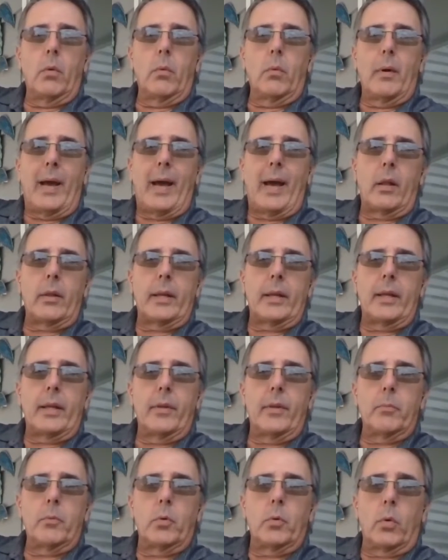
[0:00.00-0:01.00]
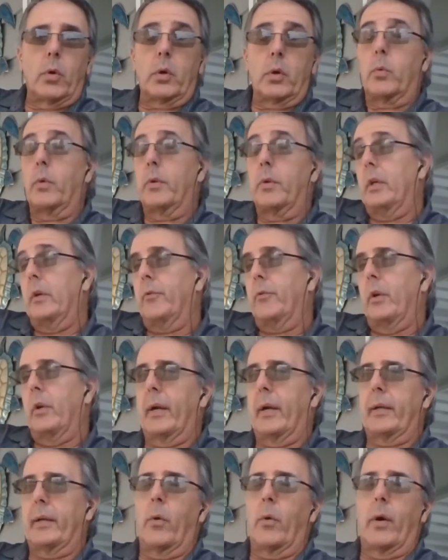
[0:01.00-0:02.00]
Allie and them to work with you, if
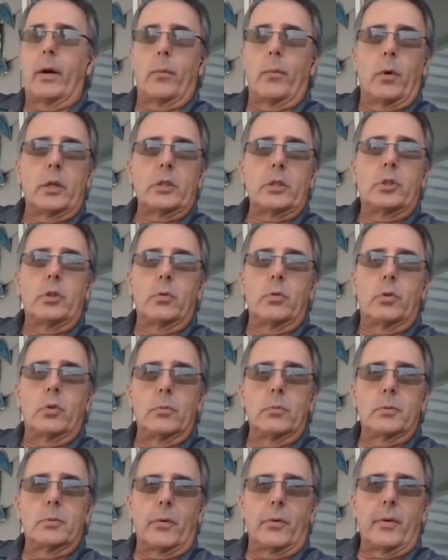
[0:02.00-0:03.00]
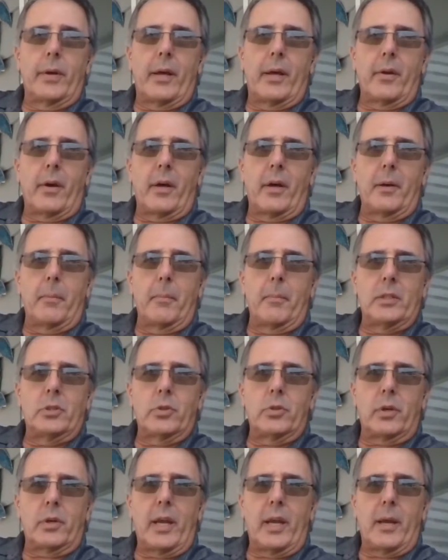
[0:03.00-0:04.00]
not, go out and watch YouTubes on how to
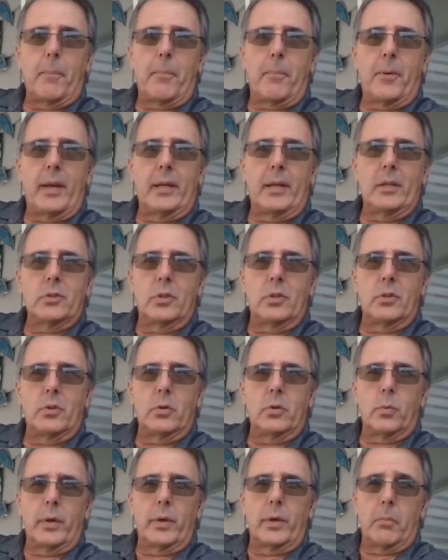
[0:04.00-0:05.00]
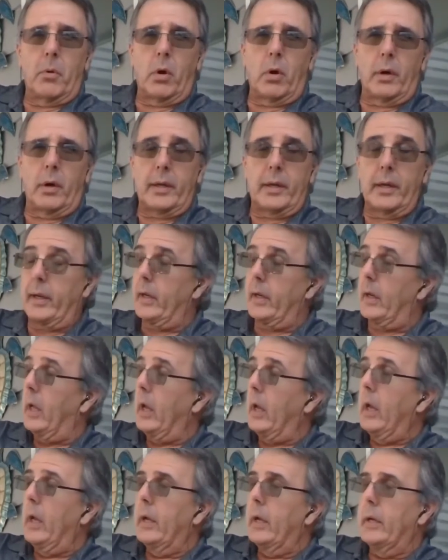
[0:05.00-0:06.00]
automate your campaigns and do remarketing.
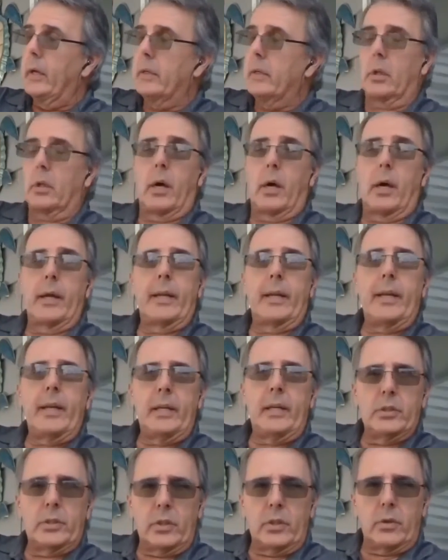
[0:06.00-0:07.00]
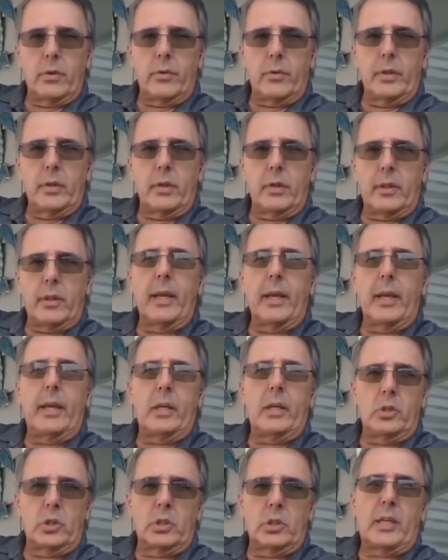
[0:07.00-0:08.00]
It's a lot easier than you think.
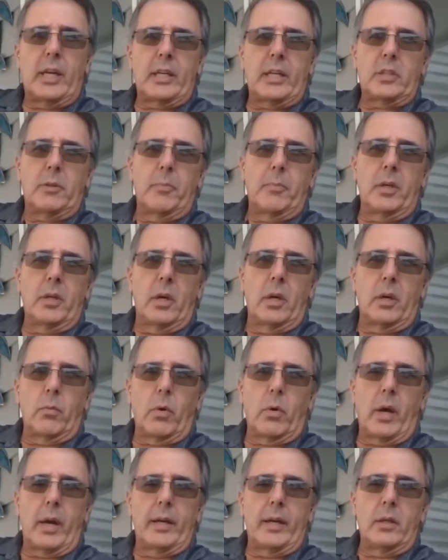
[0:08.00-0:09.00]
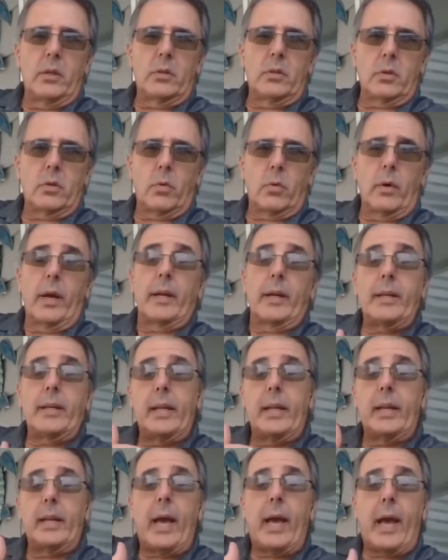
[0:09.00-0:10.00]
It just has to be done right to correct
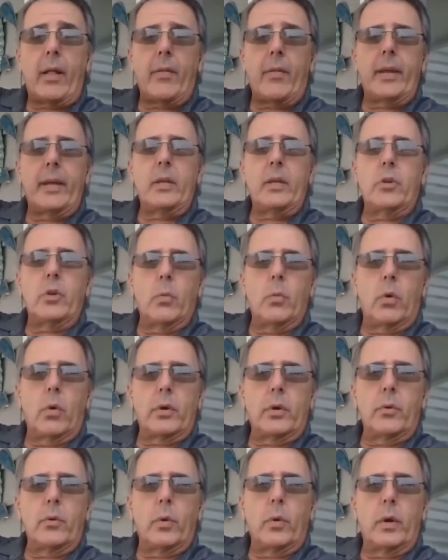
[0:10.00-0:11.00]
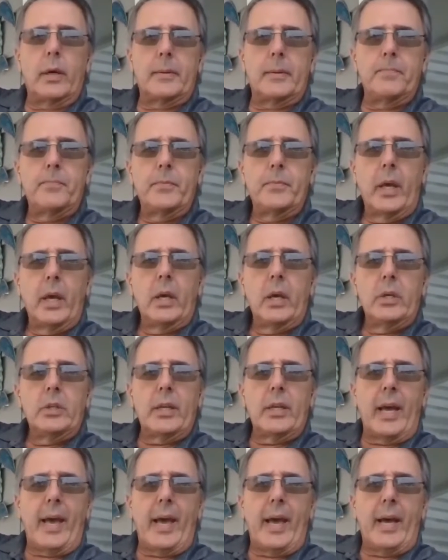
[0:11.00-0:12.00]
it. Allie, do you want
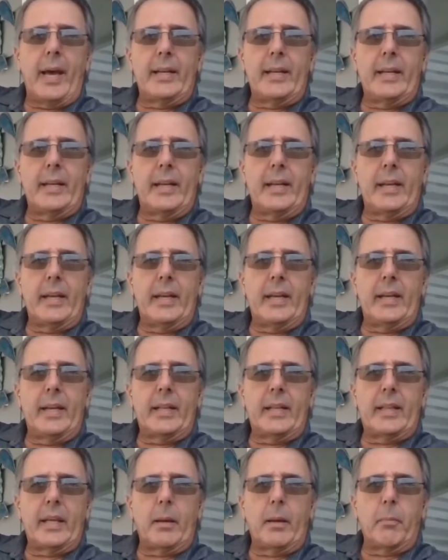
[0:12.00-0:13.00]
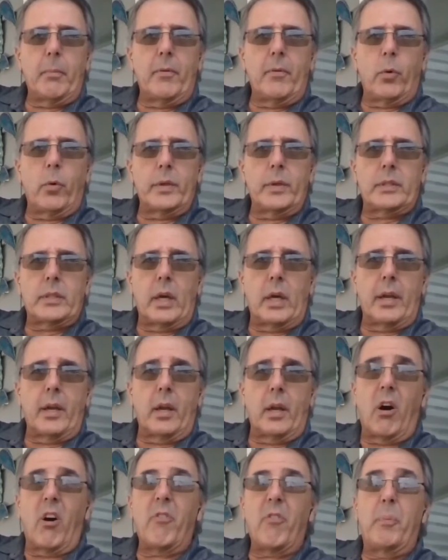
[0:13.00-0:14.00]
to add anything before we sign
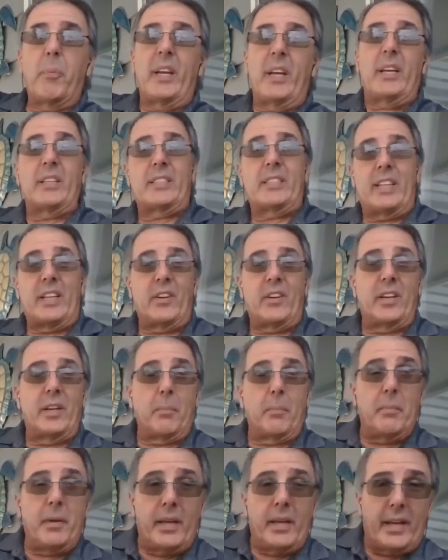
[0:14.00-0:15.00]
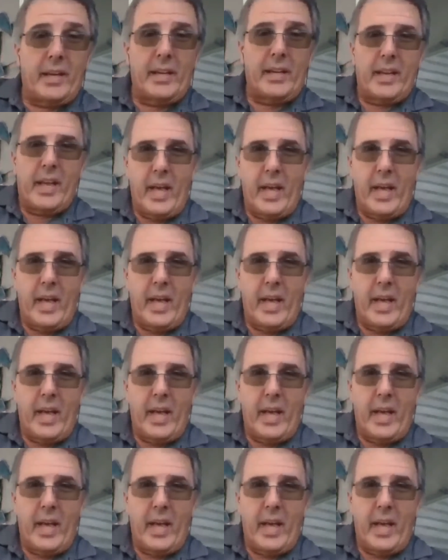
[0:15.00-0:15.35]
off? Because here in a minute,